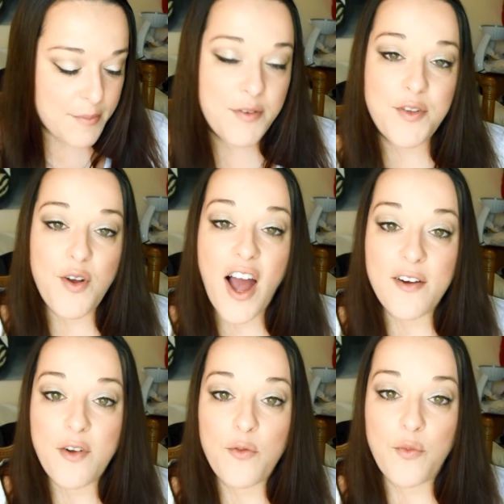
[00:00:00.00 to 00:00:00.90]
Um, if you
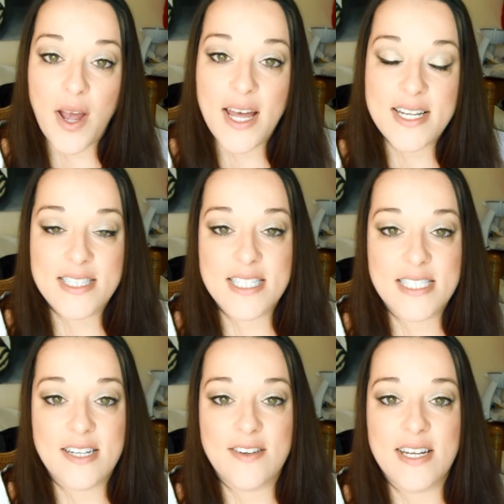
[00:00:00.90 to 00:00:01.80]
have read the
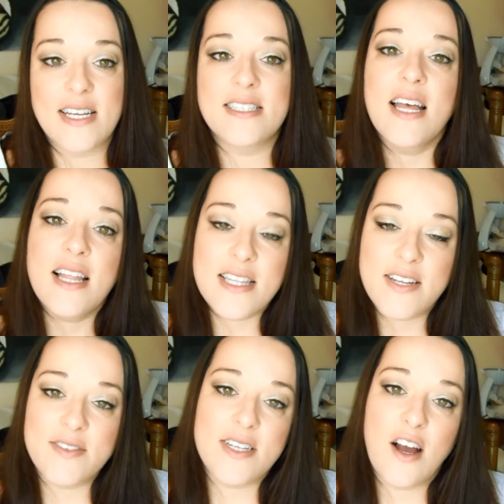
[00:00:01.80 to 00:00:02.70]
series,
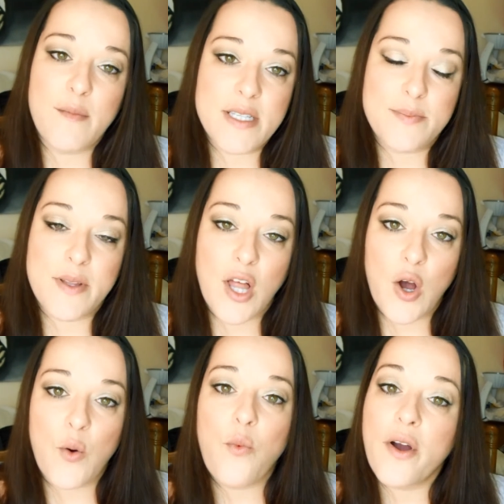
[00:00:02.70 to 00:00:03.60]
leave in the comments
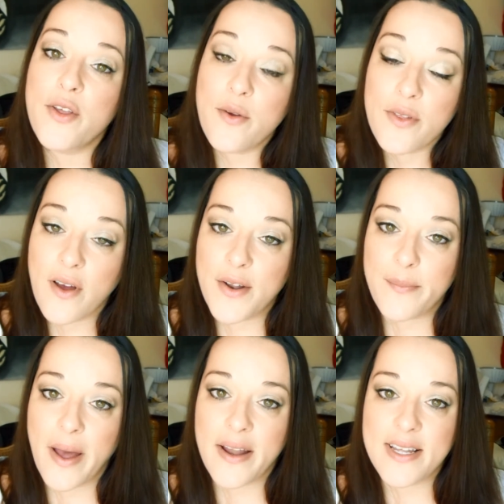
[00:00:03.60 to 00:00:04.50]
below what you thought
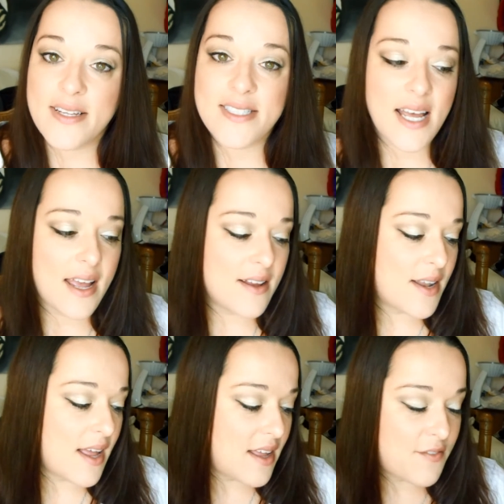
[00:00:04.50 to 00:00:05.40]
about it
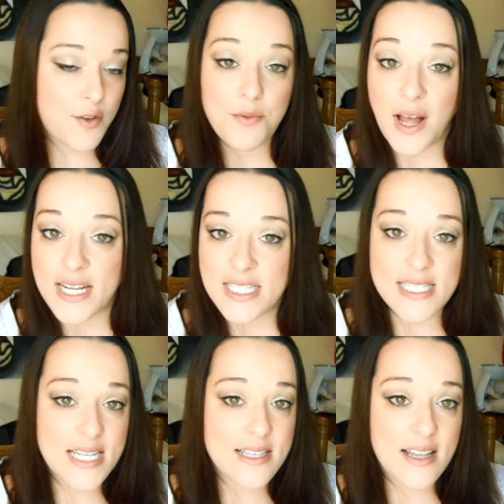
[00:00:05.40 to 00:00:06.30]
and if you liked
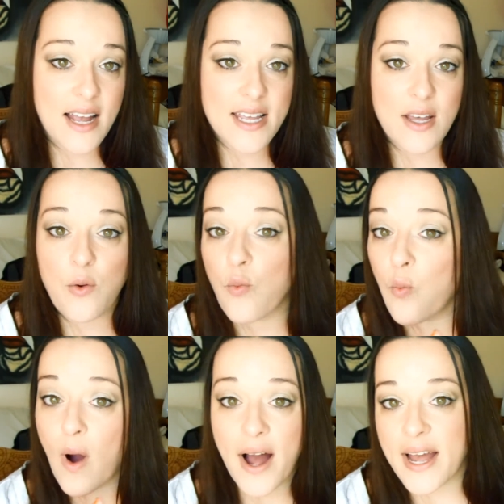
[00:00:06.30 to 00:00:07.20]
it, didn't like it,
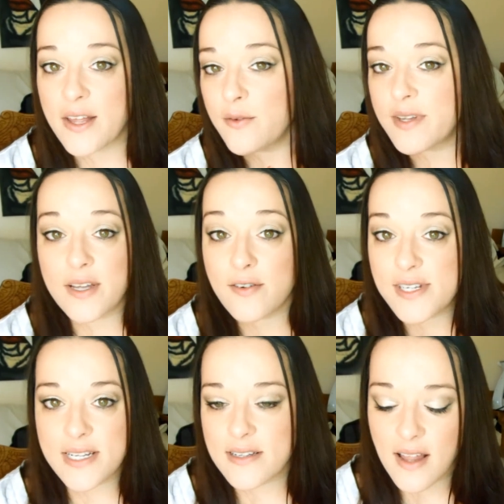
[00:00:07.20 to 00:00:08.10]
why you did or
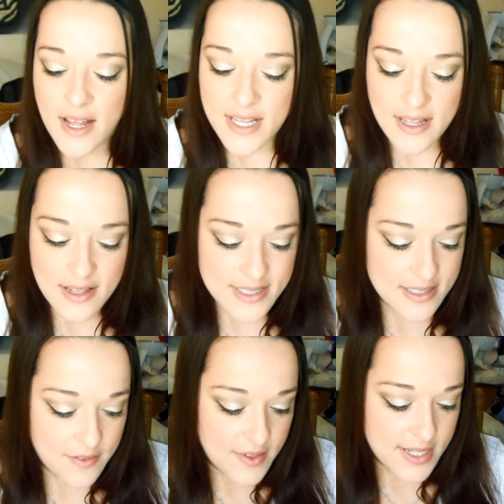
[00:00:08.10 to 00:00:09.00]
didn't like it and
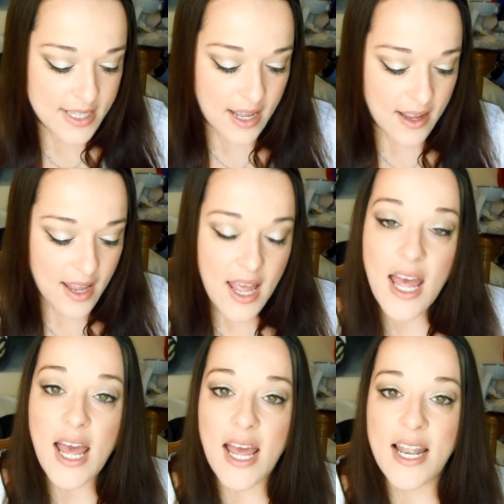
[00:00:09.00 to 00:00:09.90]
stuff like that.
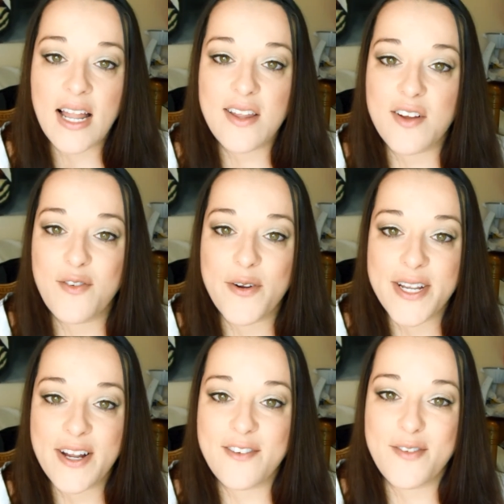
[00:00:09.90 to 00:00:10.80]
And I look forward
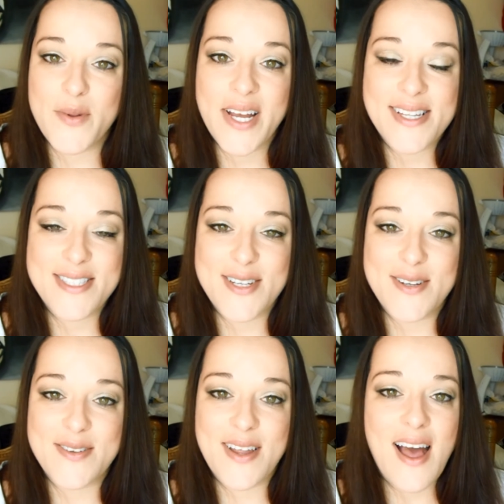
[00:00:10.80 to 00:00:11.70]
to hearing from you guys
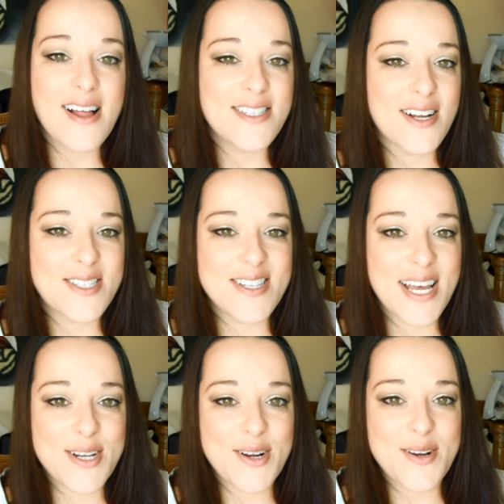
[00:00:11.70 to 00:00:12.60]
soon. Talk to you
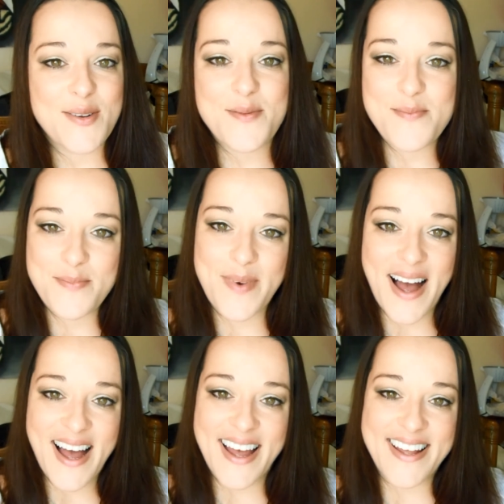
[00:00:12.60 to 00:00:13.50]
later.
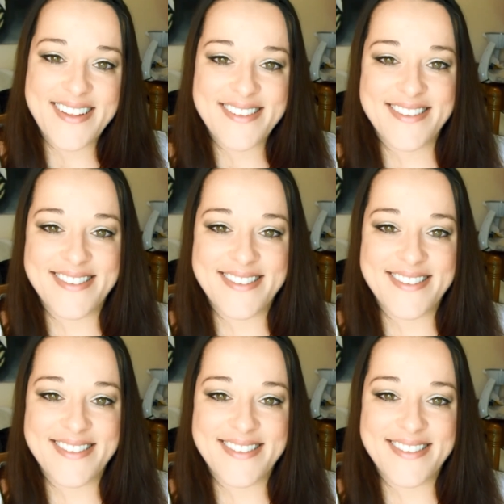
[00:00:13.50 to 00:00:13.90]
Bye.